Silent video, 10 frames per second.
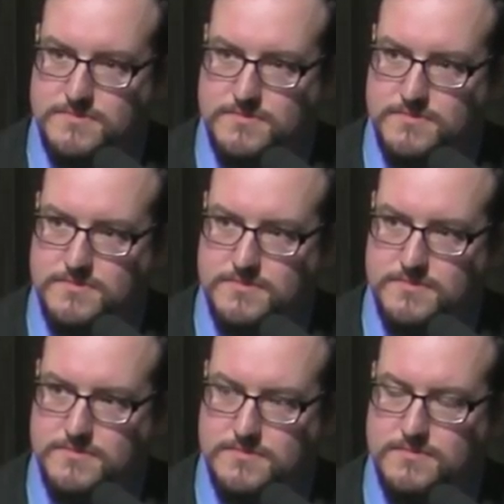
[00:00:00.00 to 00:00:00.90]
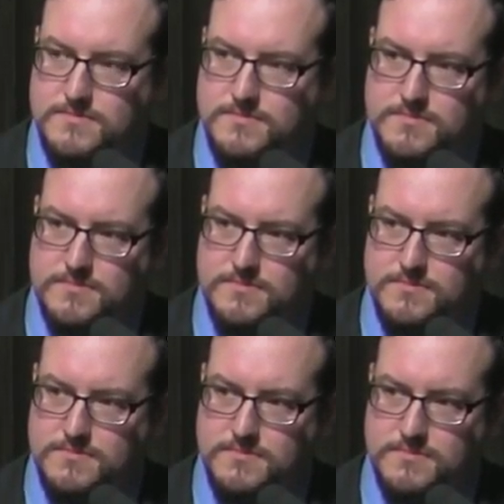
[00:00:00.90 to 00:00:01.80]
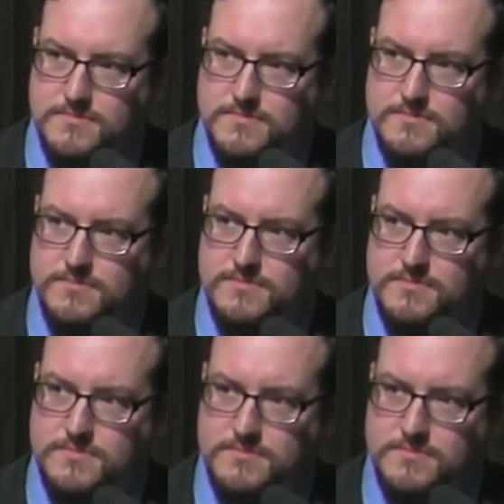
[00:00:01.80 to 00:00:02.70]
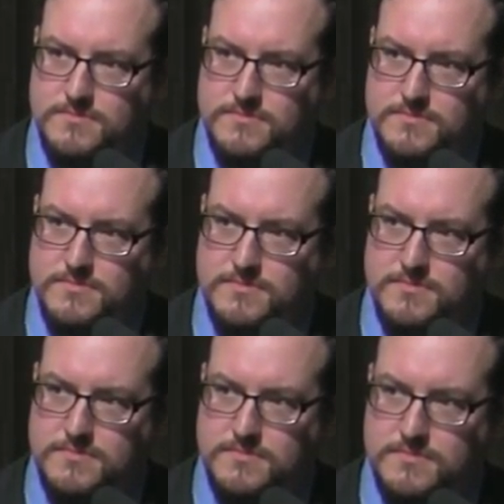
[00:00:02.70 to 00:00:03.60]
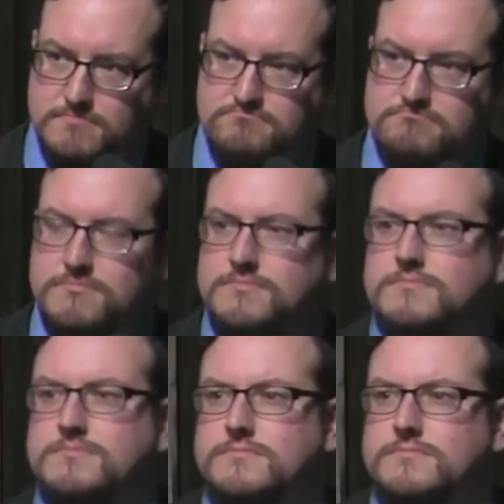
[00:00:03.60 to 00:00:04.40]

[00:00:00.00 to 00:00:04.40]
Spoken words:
(not speaking)